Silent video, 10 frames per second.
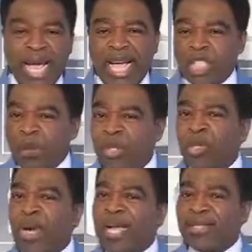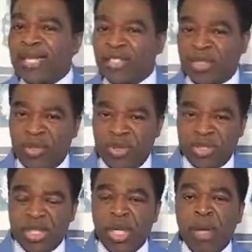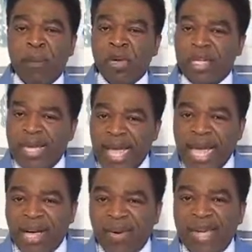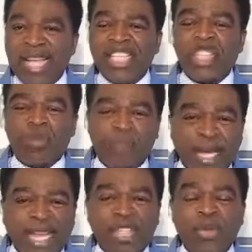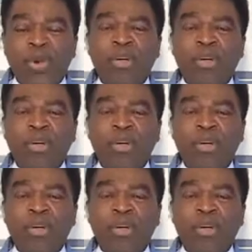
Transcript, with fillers: our spiritual ancestors, but now He is speaking to